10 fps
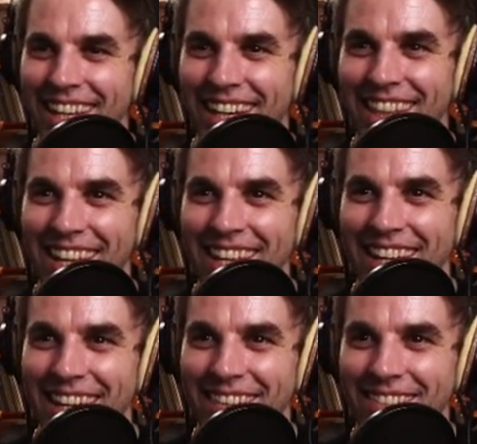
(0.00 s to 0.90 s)
think I think
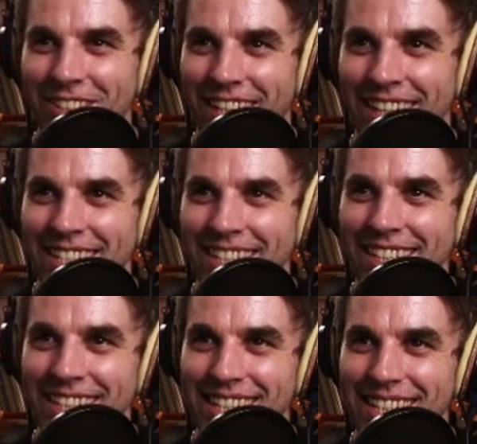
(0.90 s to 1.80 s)
they gave you
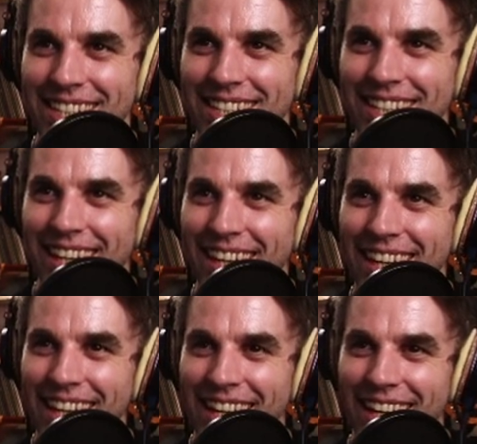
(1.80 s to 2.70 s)
chances. Did
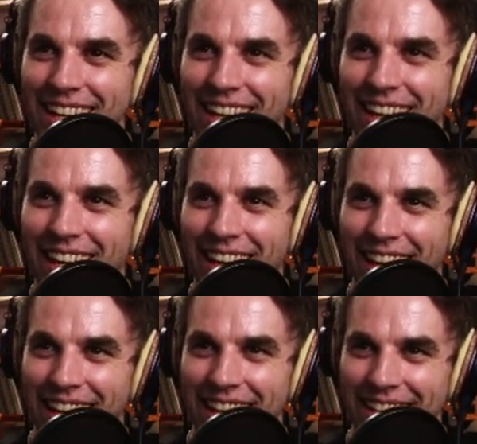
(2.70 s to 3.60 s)
they?
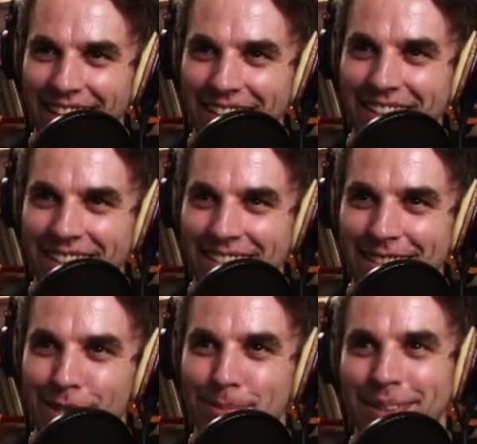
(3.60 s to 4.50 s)
Yeah, you can
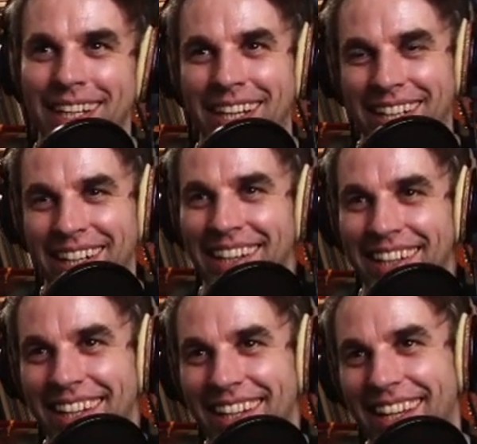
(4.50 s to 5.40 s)
still play here.